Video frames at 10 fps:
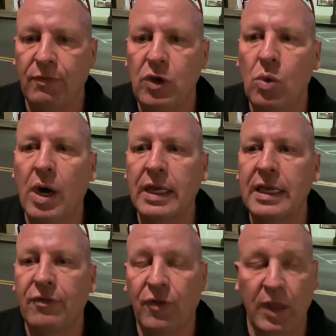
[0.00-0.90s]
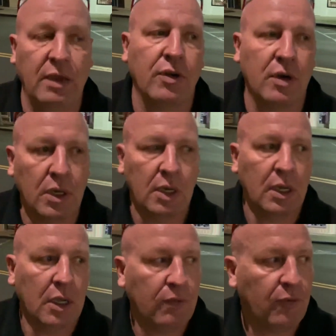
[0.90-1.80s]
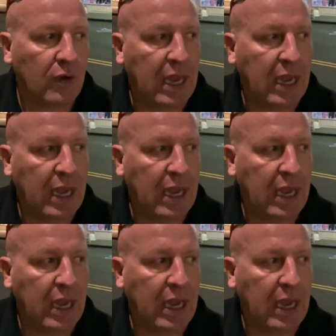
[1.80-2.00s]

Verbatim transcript: If you want to get a flavor for